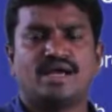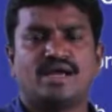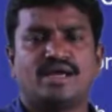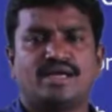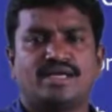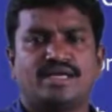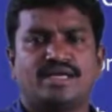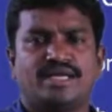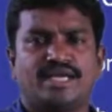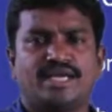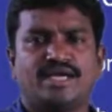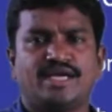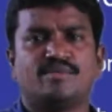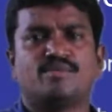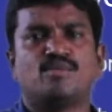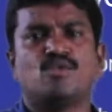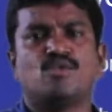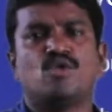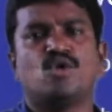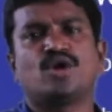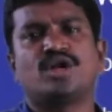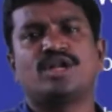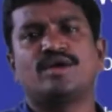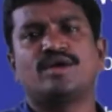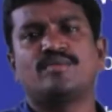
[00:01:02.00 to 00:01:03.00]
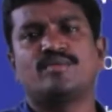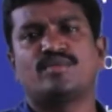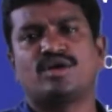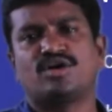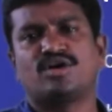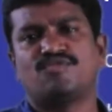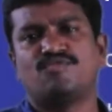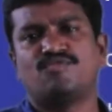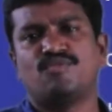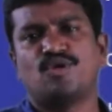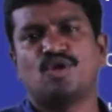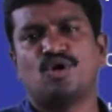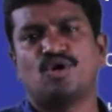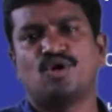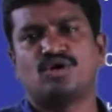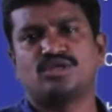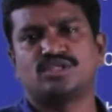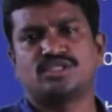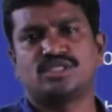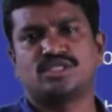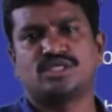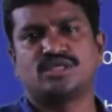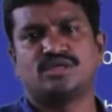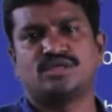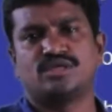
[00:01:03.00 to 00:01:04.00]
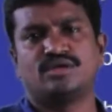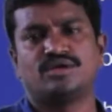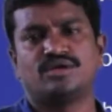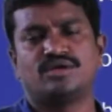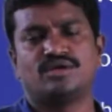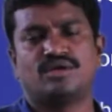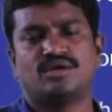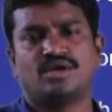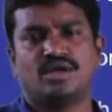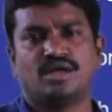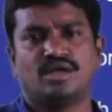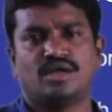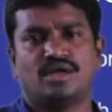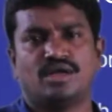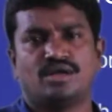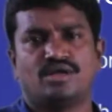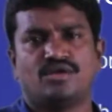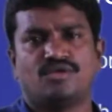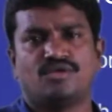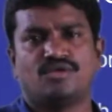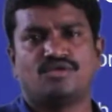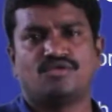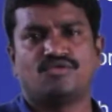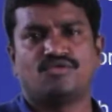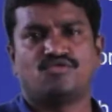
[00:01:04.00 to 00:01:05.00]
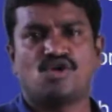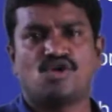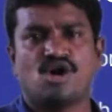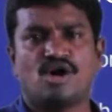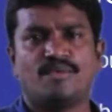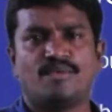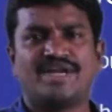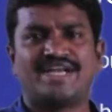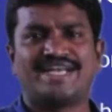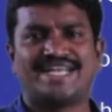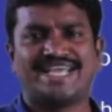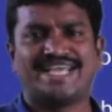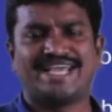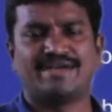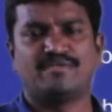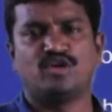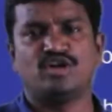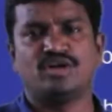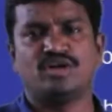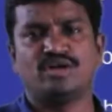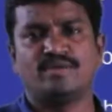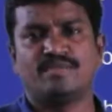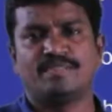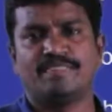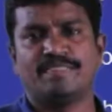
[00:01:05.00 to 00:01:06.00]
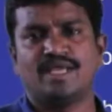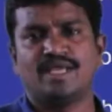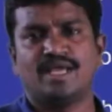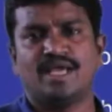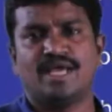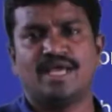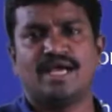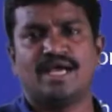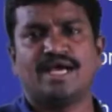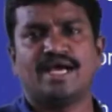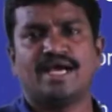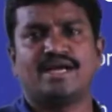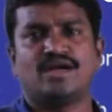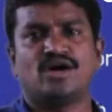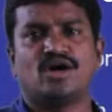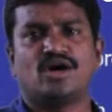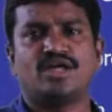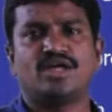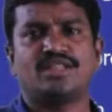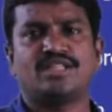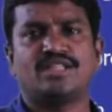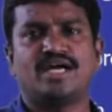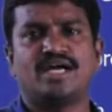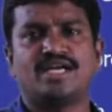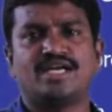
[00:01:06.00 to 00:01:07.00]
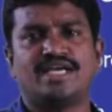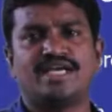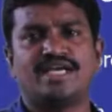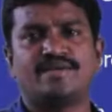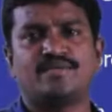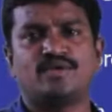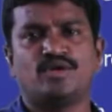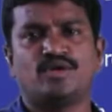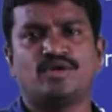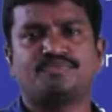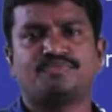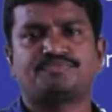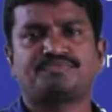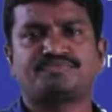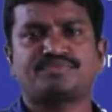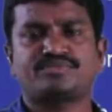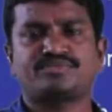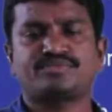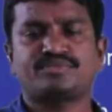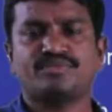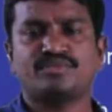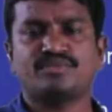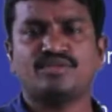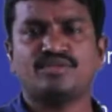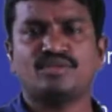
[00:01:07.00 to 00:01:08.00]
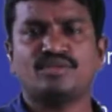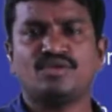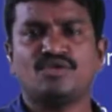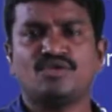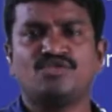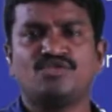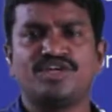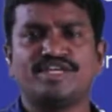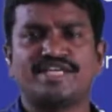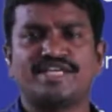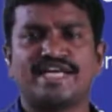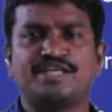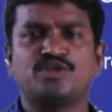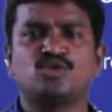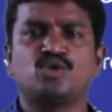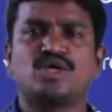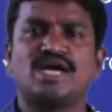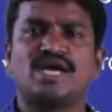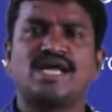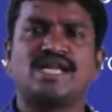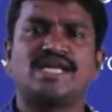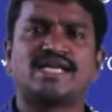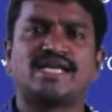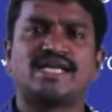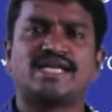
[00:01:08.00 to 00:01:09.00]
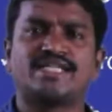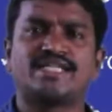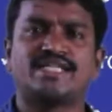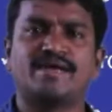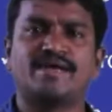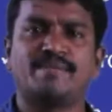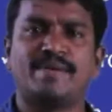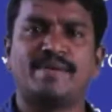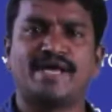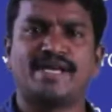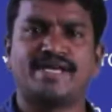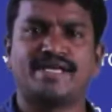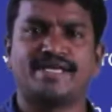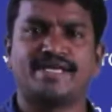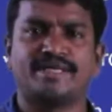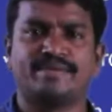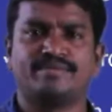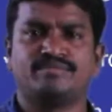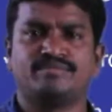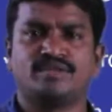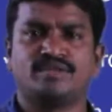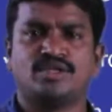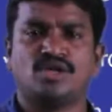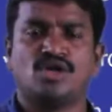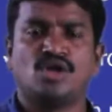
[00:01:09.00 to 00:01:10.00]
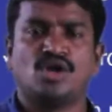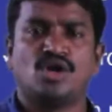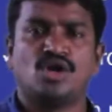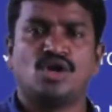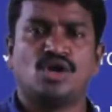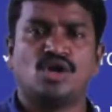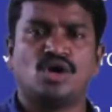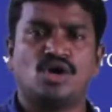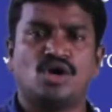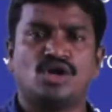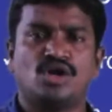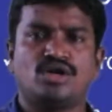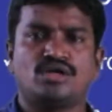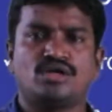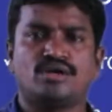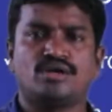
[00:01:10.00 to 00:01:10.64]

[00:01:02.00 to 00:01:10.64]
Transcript: take more number of blocks, form a table, and on that table we try to calculate the parity, not